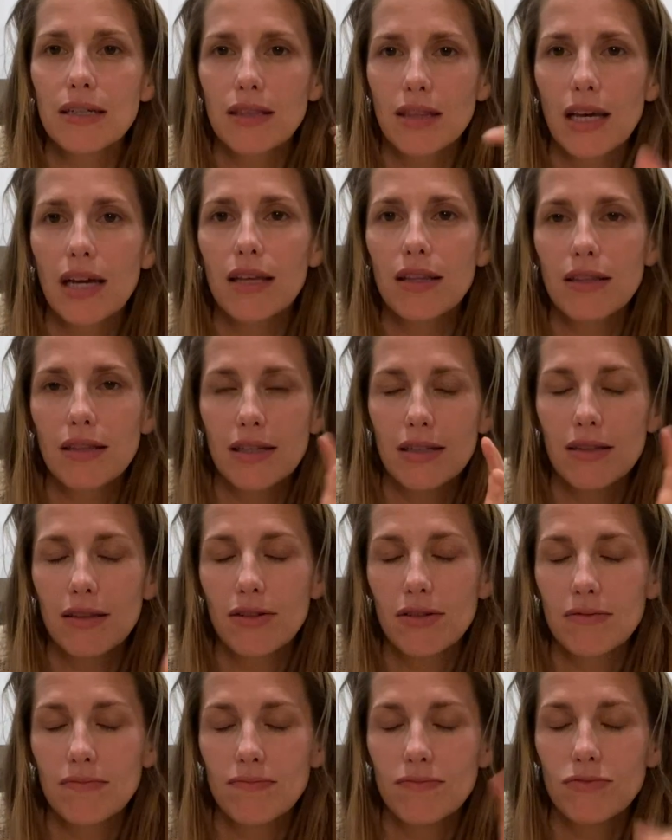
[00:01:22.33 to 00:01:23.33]

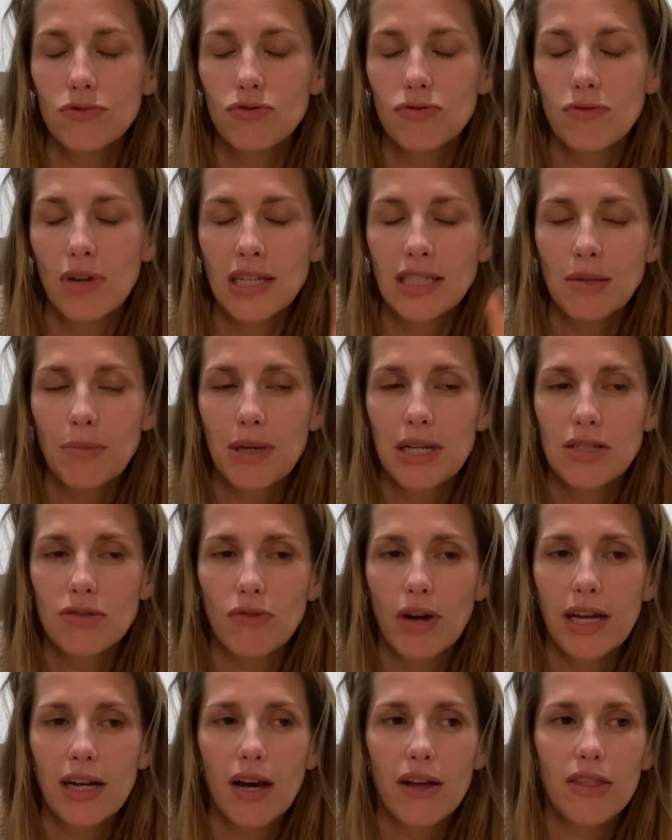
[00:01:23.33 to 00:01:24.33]
The recipe is
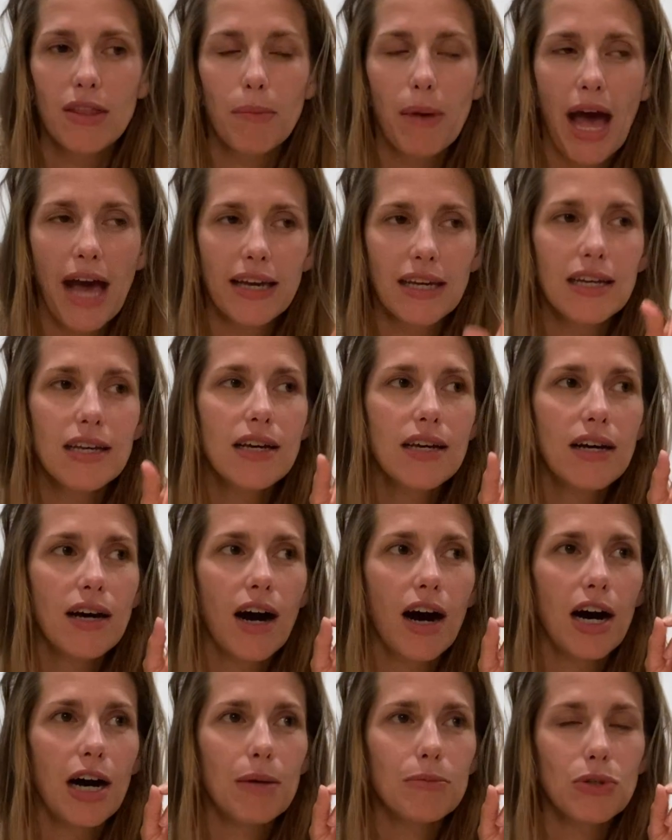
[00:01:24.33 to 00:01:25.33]
right on the back.
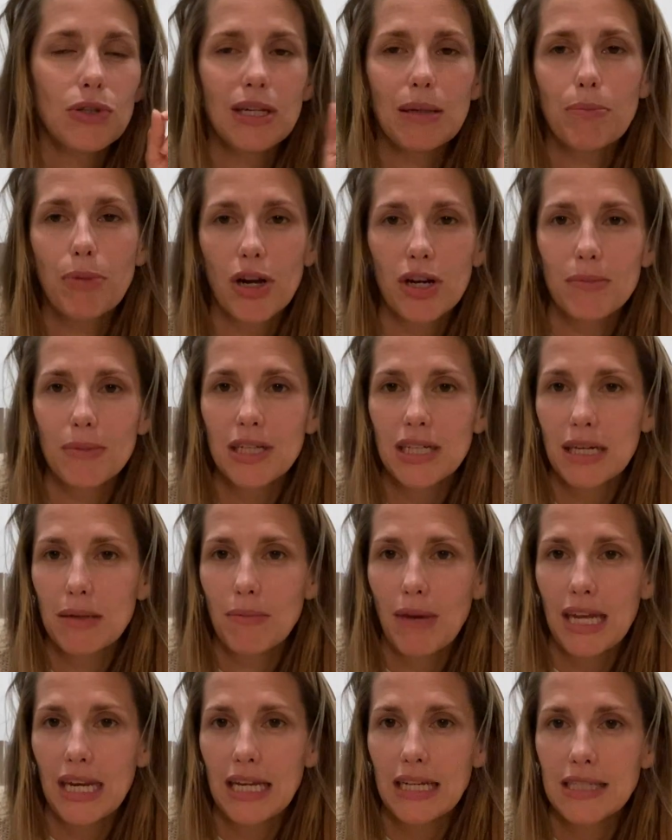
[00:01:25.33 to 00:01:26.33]
You need buttermilk and
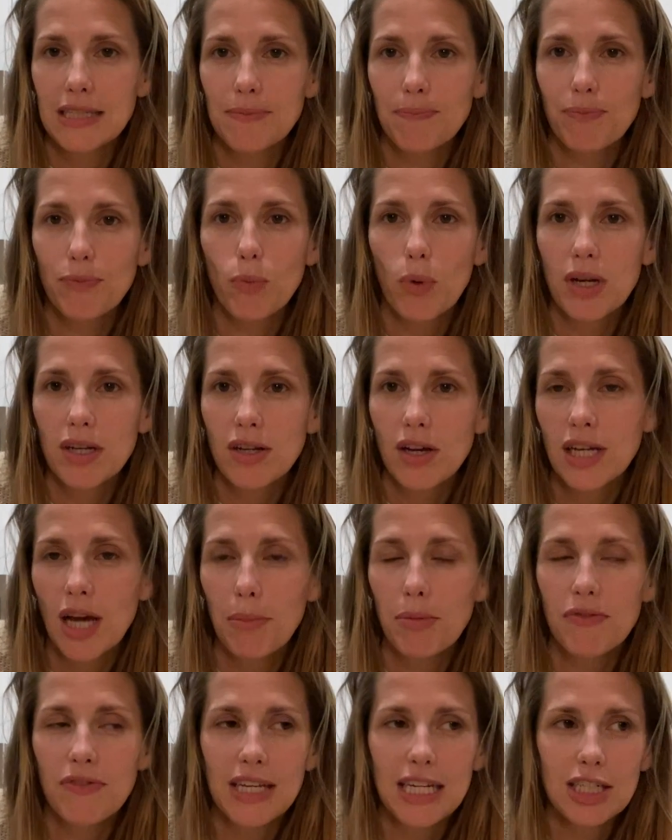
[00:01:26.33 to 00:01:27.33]
mayonnaise, 1 cup
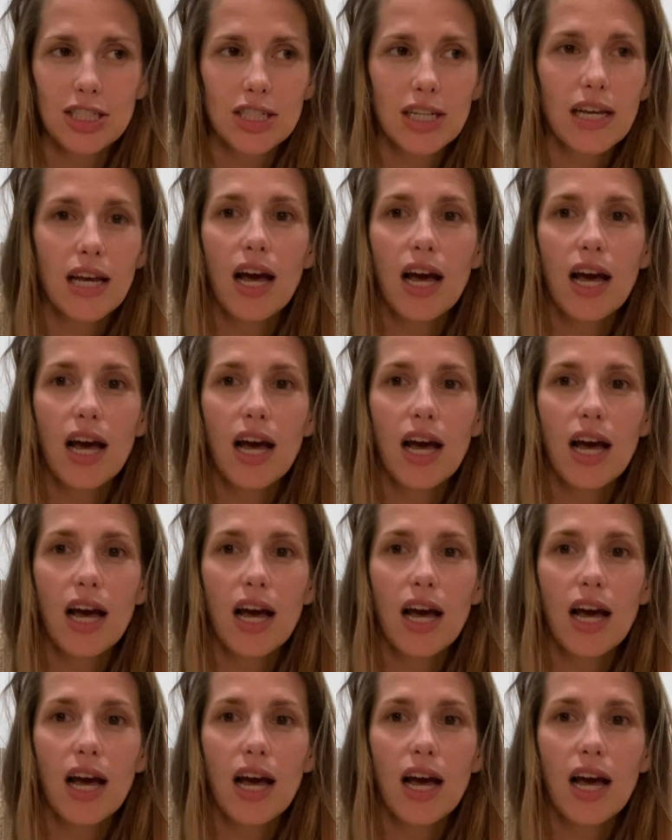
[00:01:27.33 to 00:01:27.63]
of each.